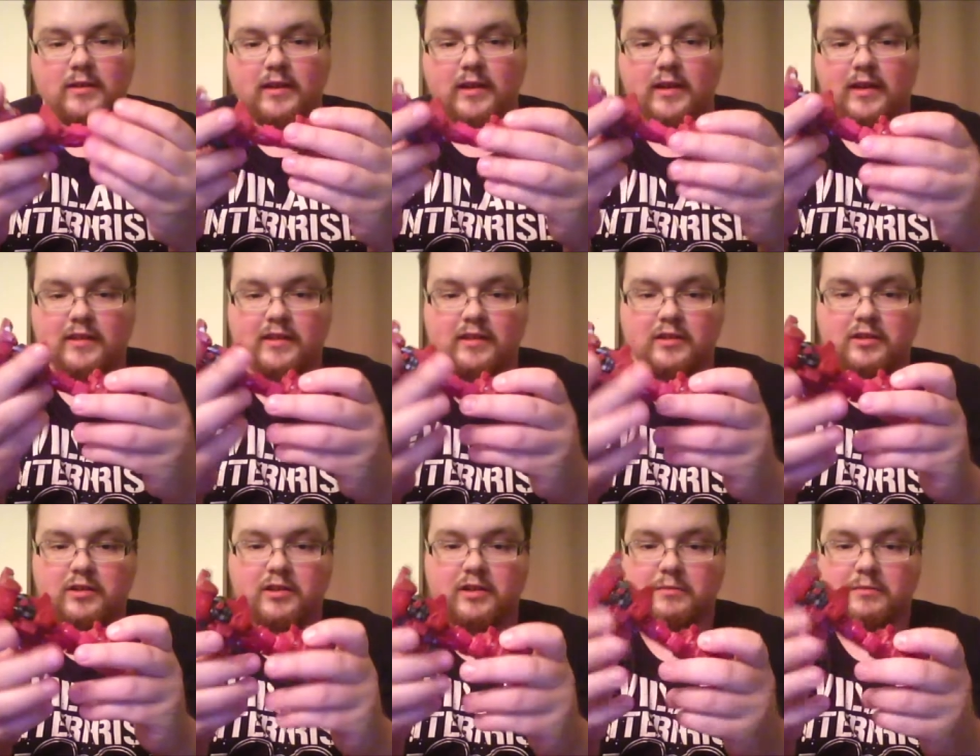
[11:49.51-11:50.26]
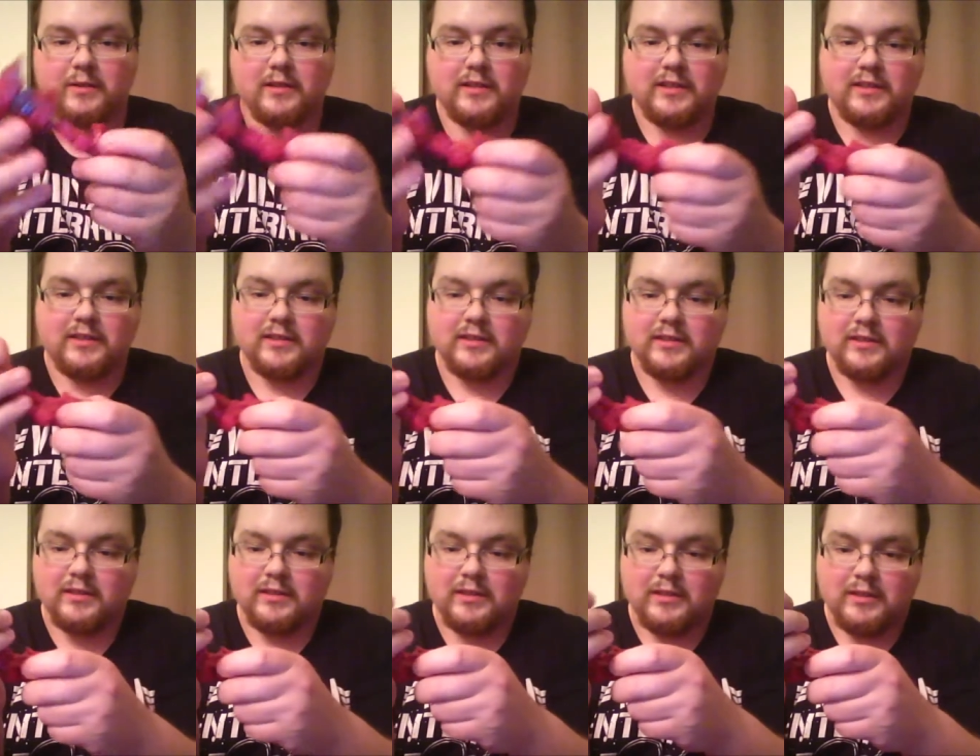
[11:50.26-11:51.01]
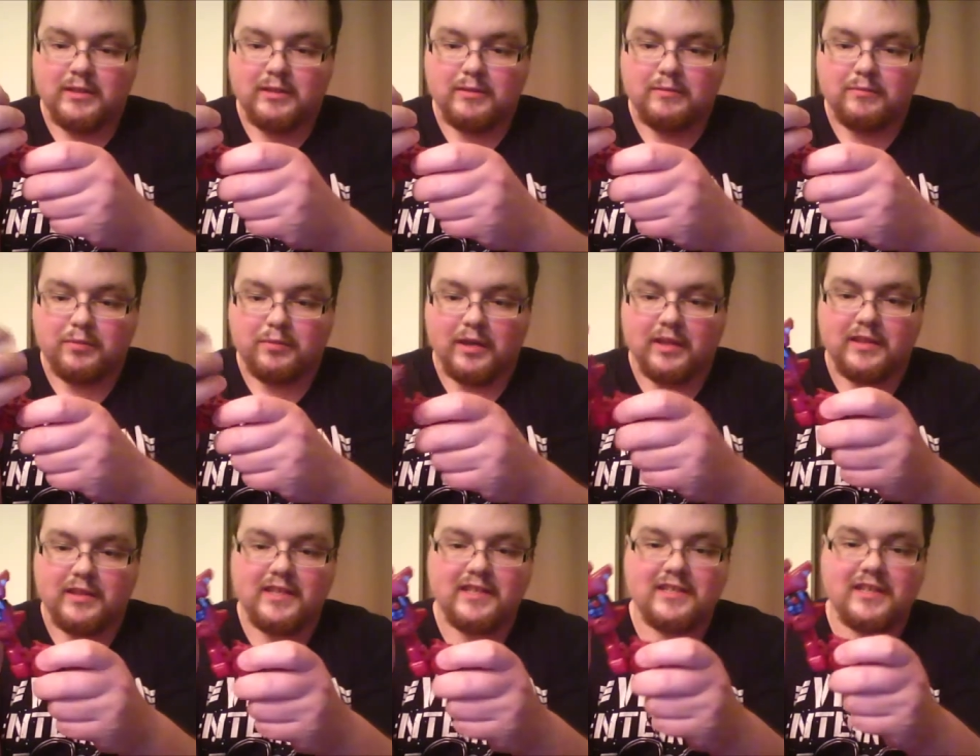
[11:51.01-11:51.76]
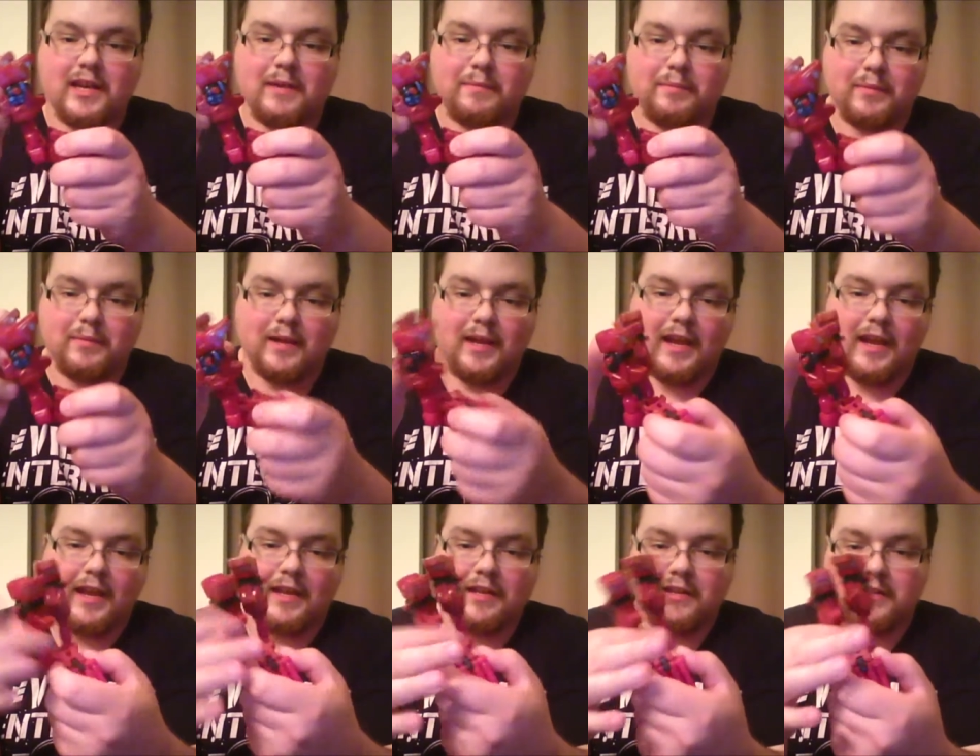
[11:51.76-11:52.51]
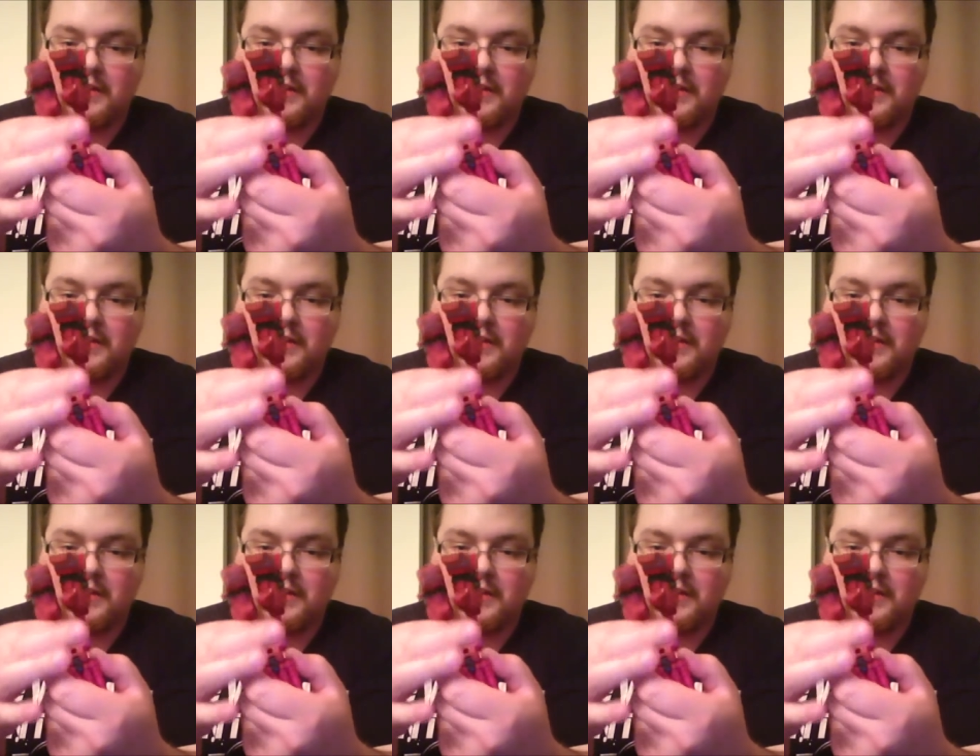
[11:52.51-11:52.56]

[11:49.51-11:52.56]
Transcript: and then you're going to want to bring these up and